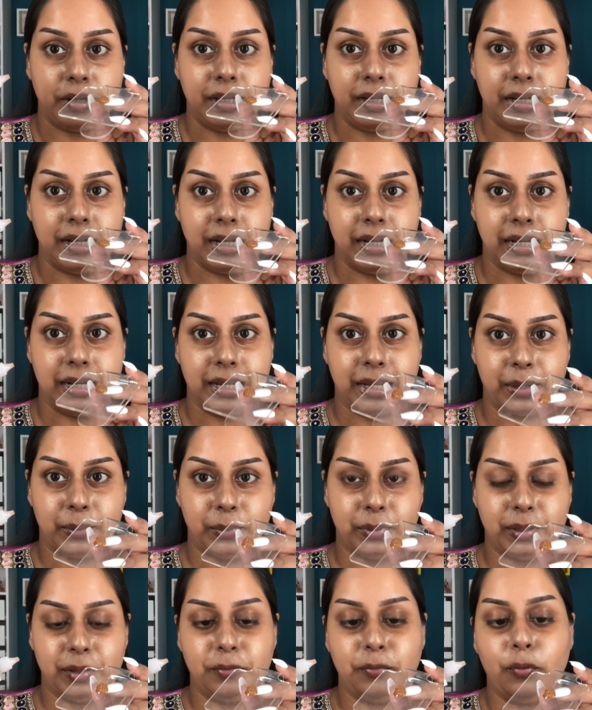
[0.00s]

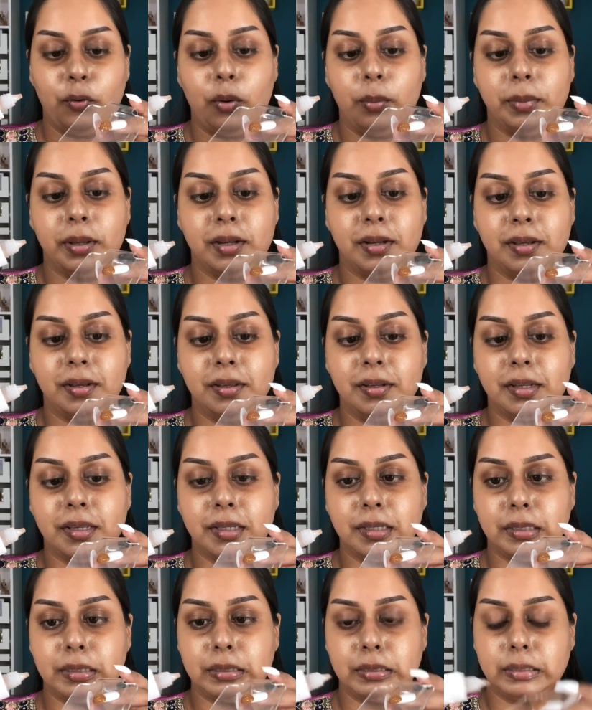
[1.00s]
liquidy formula,
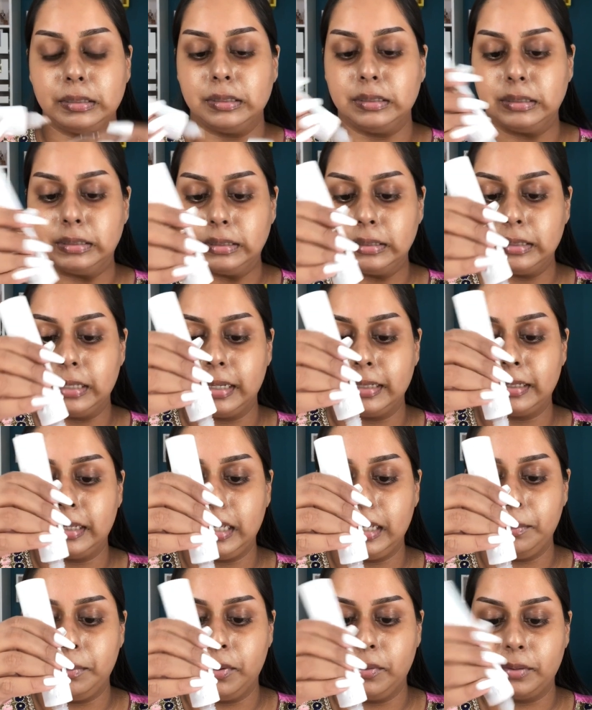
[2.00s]
like that
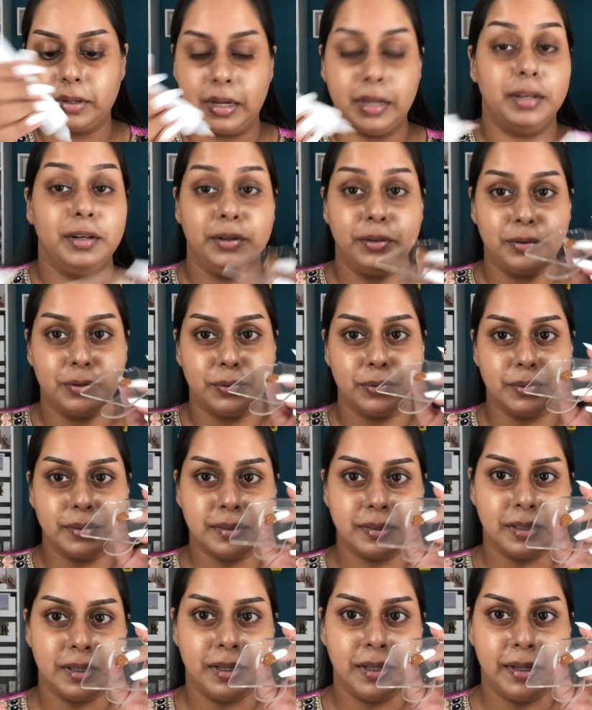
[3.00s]
came out kind of
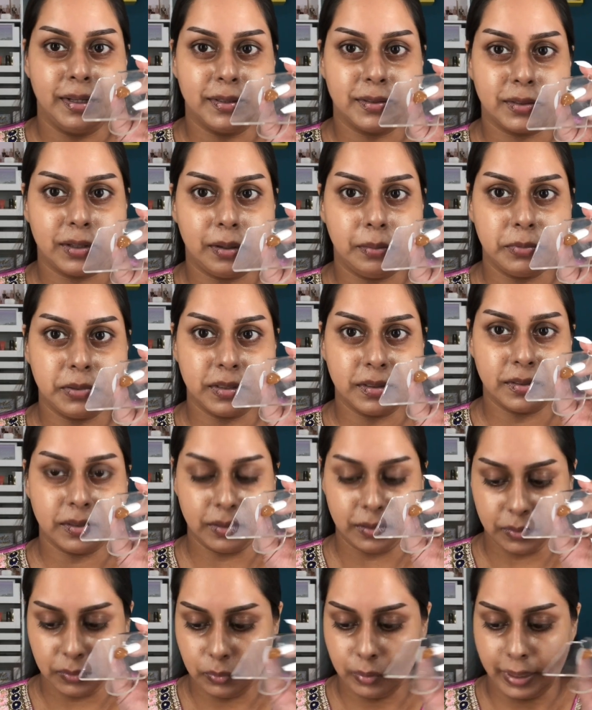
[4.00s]
gross. So I'm just
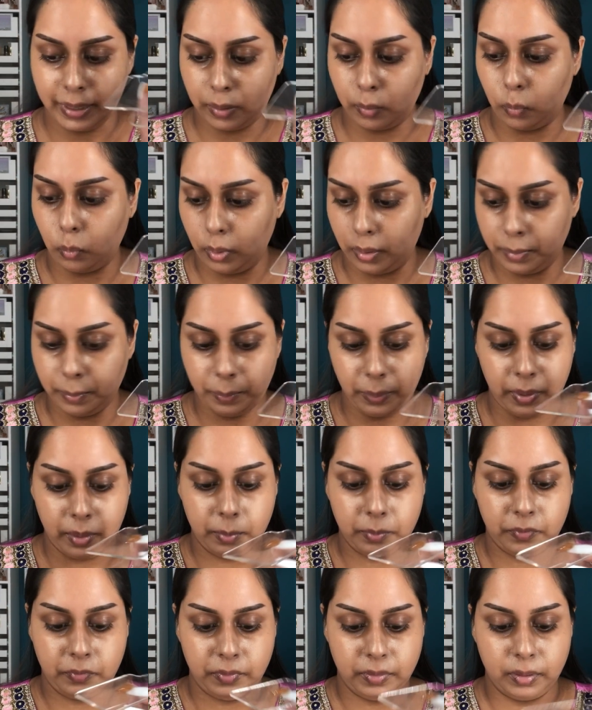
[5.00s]
gonna do like one
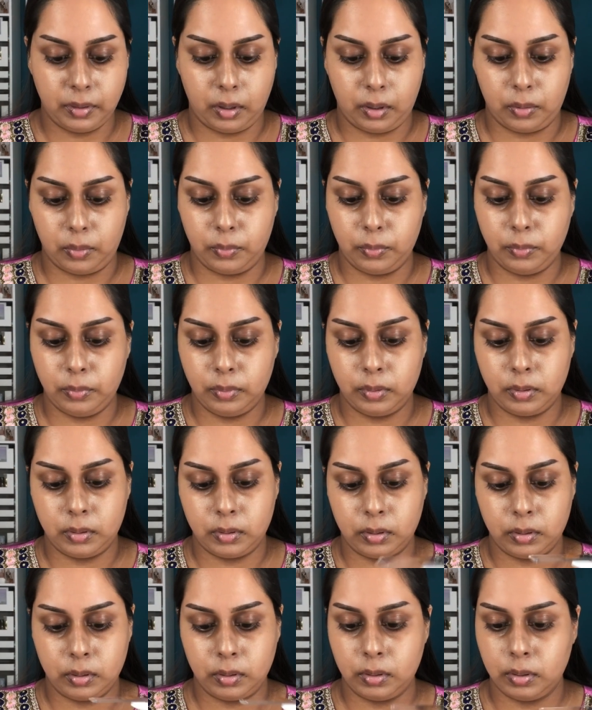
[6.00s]
pump for now,
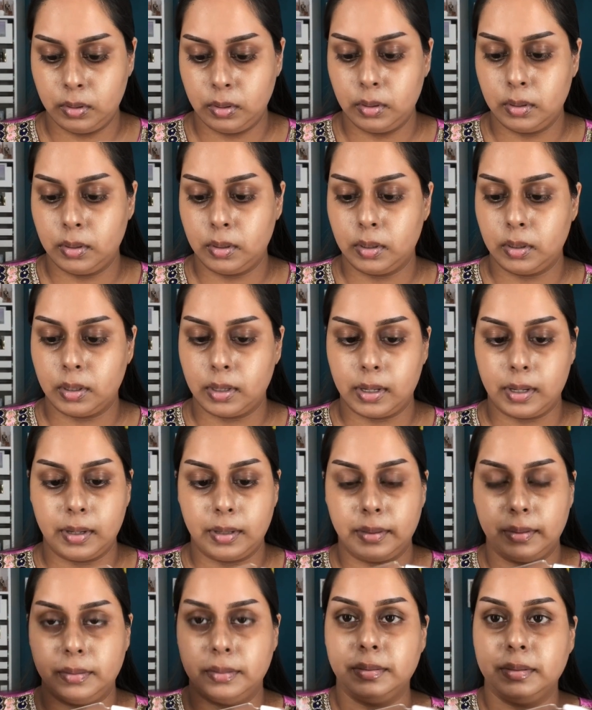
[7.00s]

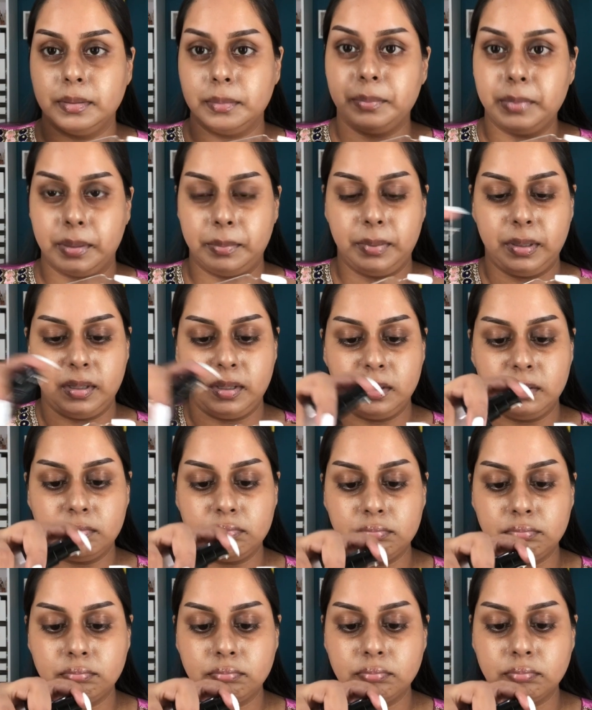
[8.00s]
and maybe
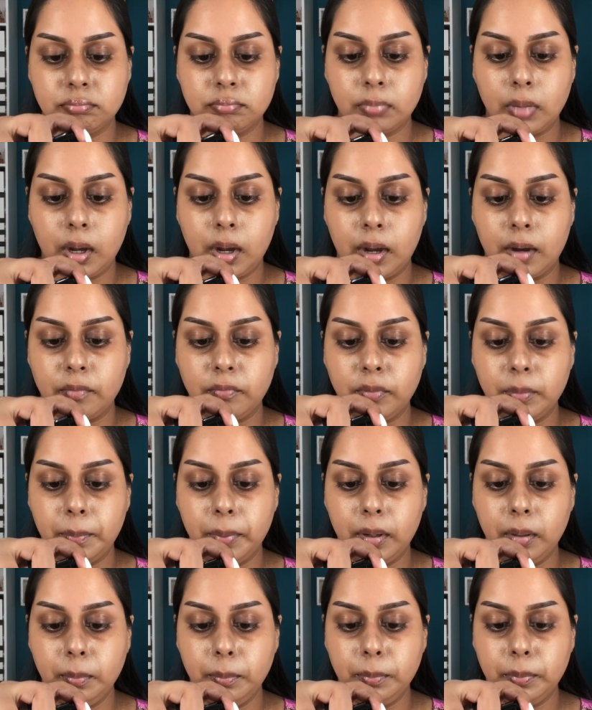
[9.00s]
half a
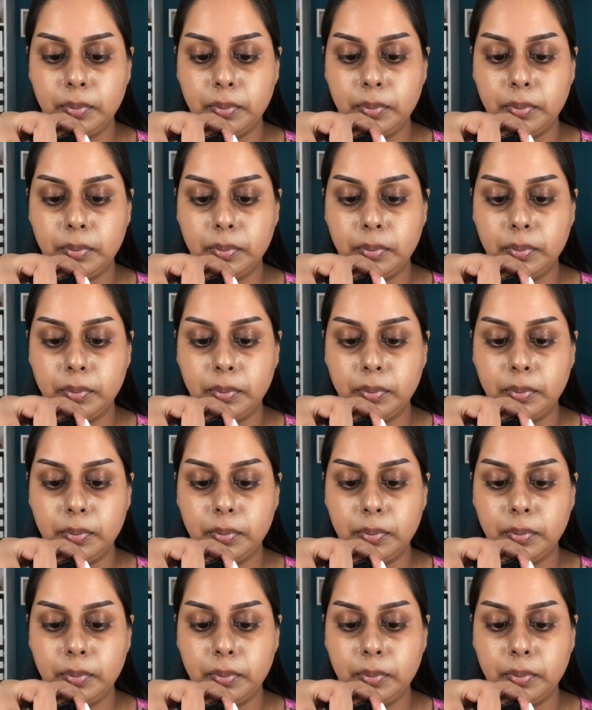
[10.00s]
pump.